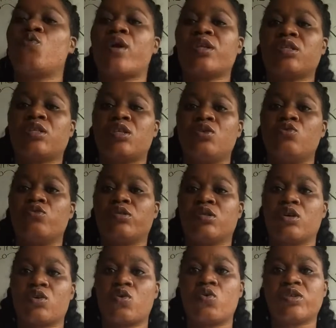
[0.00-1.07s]
when to use
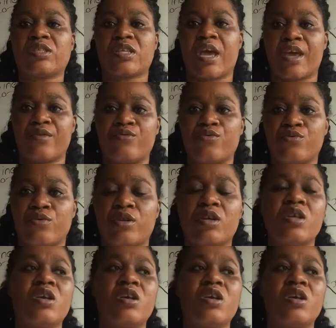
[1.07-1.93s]
the cosine rule?